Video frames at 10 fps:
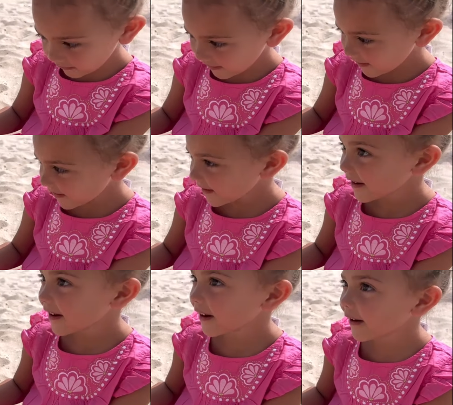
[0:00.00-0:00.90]

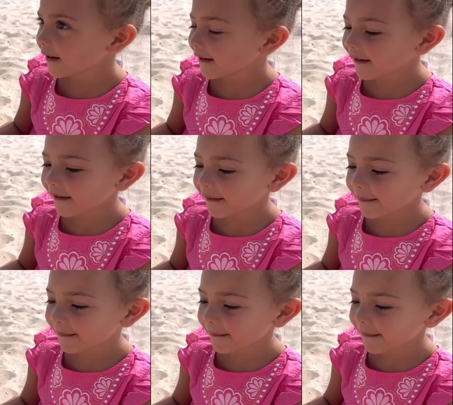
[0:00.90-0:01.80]

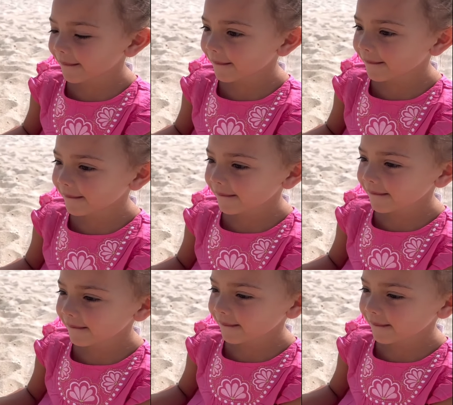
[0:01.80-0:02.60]
(silence)